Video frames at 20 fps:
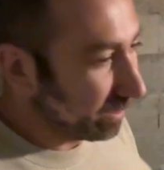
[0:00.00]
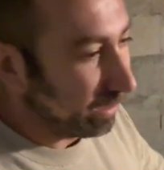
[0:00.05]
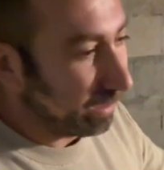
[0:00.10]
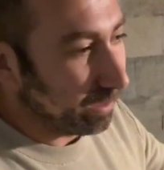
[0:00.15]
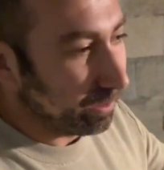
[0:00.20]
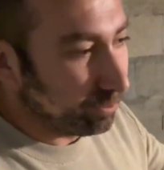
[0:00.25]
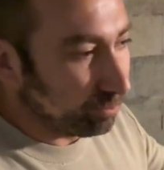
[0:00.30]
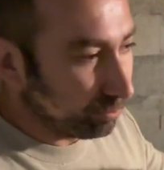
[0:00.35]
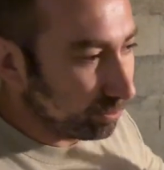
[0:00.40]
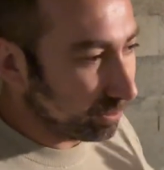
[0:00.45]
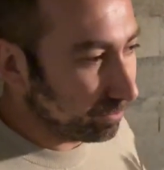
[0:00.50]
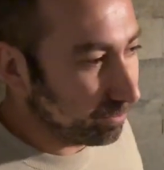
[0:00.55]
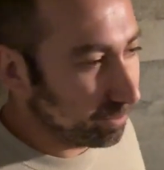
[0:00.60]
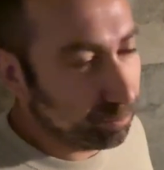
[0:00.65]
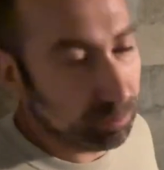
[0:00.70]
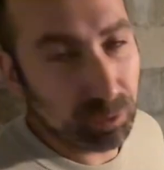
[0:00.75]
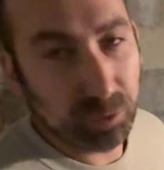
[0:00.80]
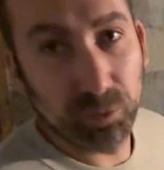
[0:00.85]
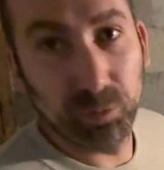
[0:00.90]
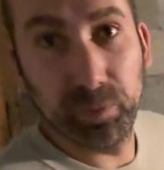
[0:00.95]
and to give it
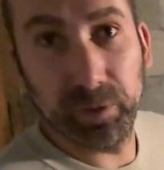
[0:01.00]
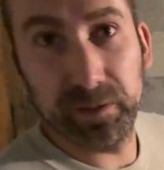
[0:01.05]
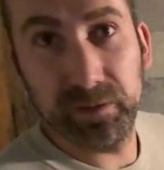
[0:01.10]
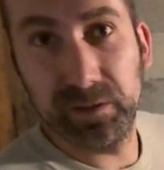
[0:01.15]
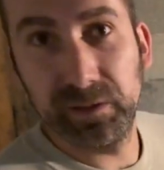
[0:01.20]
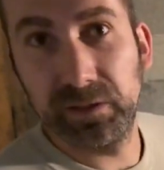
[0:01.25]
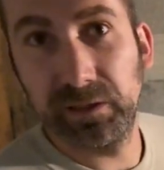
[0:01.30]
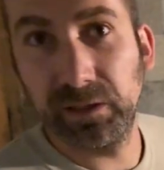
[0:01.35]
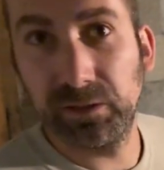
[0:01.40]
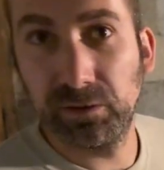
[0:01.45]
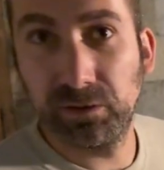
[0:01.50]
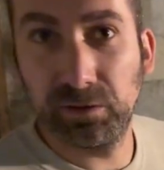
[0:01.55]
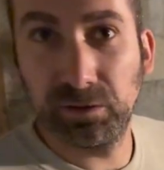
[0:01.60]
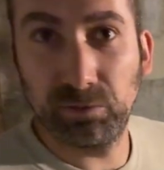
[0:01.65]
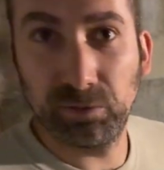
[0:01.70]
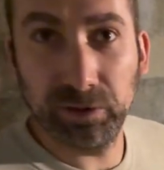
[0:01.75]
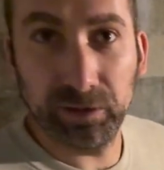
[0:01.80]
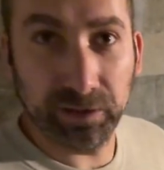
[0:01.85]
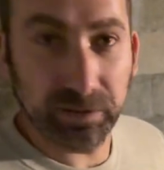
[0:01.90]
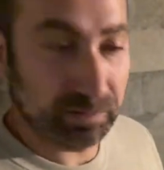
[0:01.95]
more complexity and
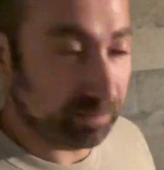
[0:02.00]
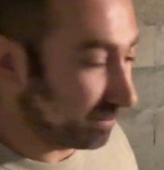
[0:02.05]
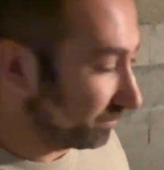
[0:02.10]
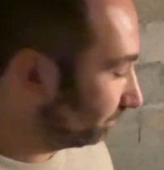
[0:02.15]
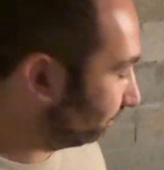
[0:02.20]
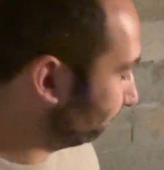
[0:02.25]
roundness.